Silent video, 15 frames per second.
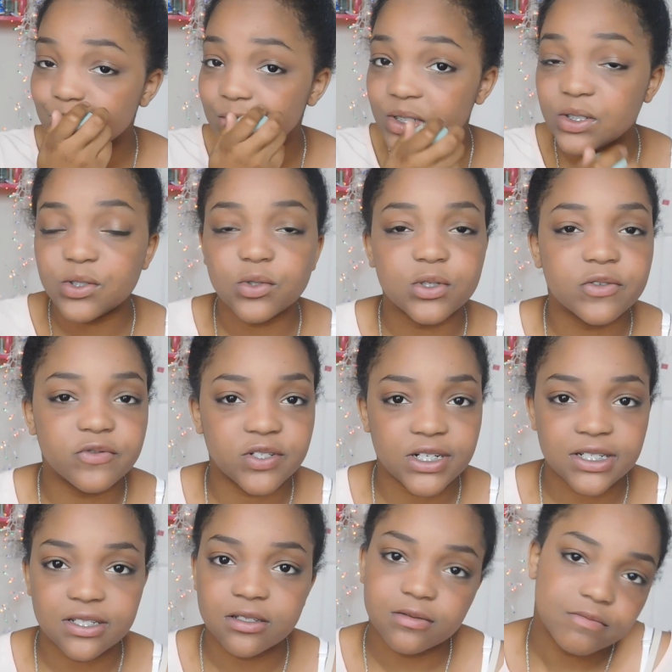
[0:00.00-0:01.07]
to sort of
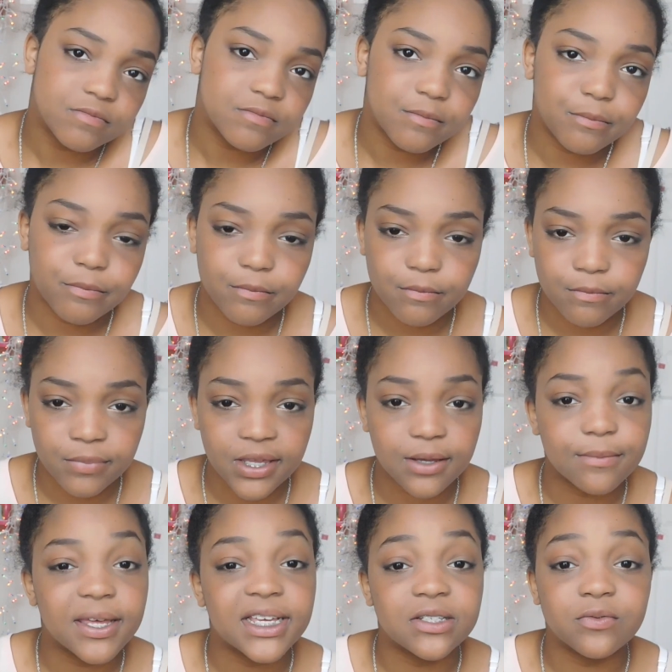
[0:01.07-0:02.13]
just be a
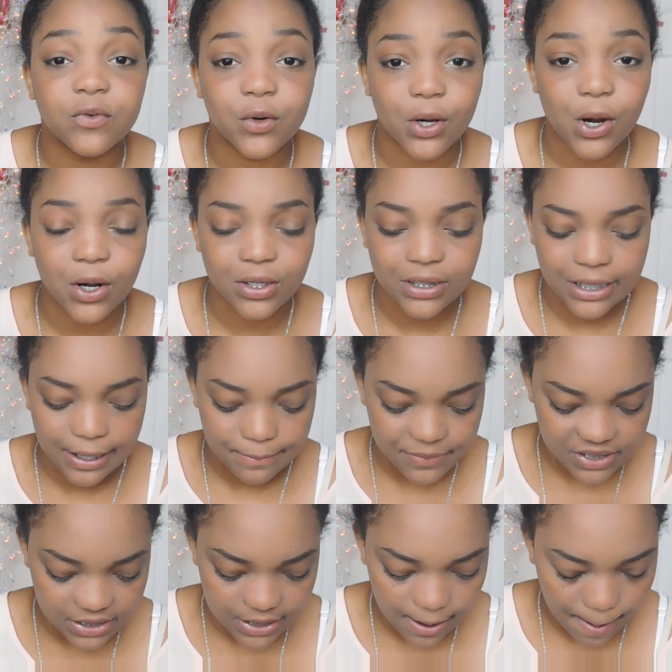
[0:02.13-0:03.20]
base for our
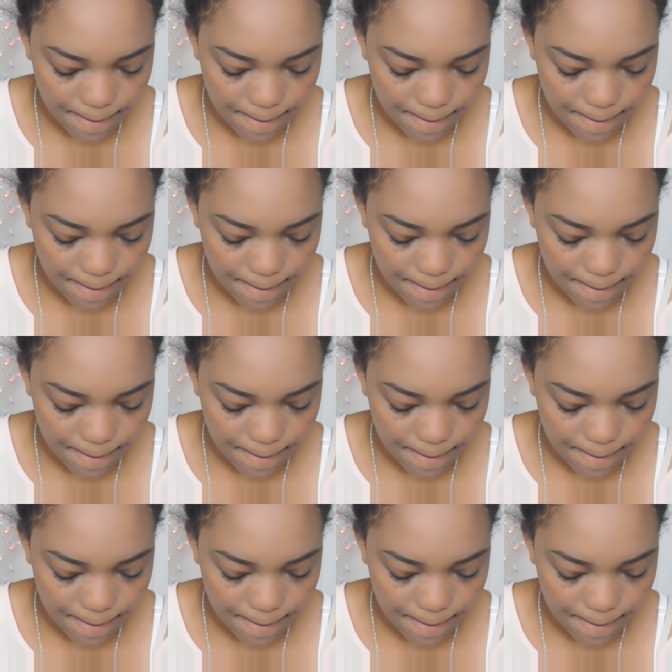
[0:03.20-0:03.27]
lips.